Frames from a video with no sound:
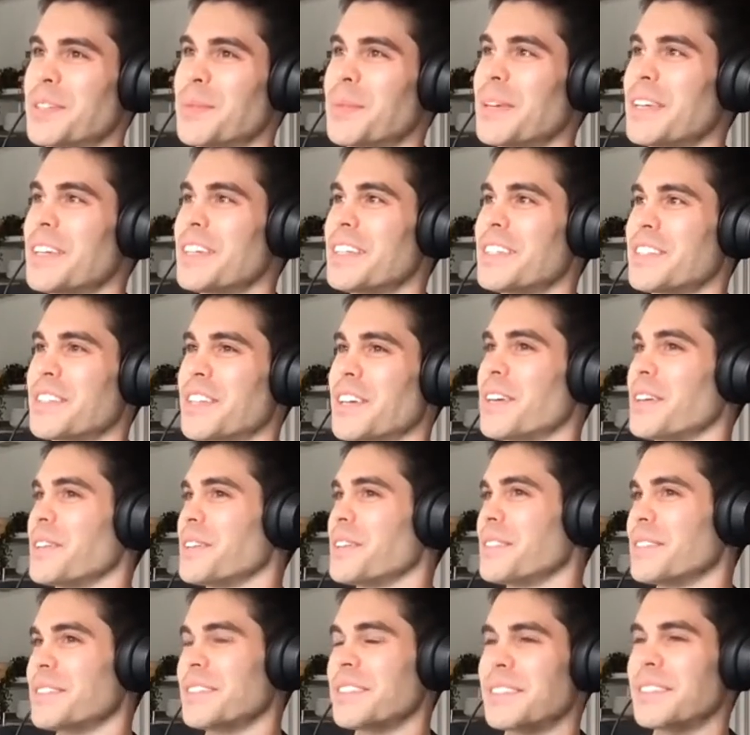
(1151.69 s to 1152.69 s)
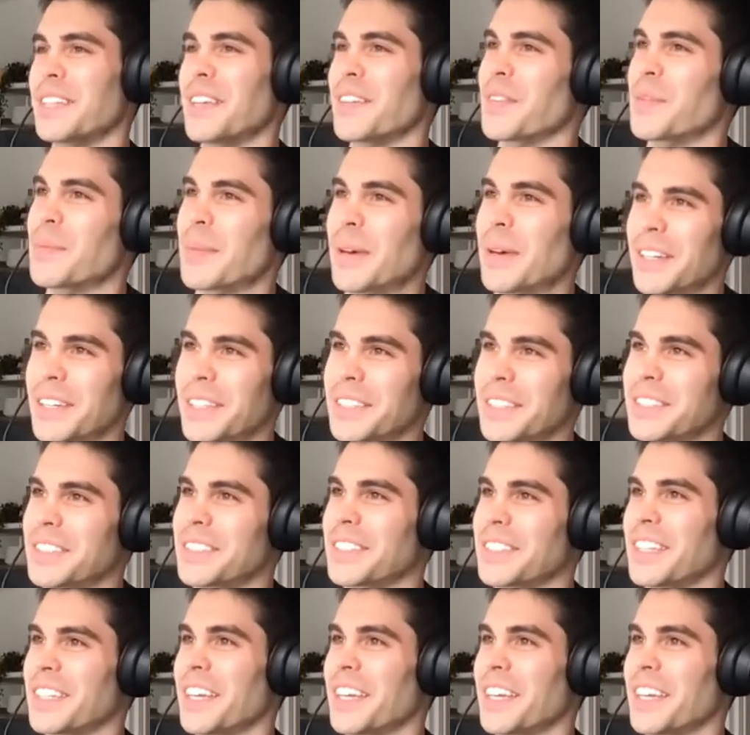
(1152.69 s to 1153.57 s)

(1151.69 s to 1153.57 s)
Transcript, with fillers: to be. So even better.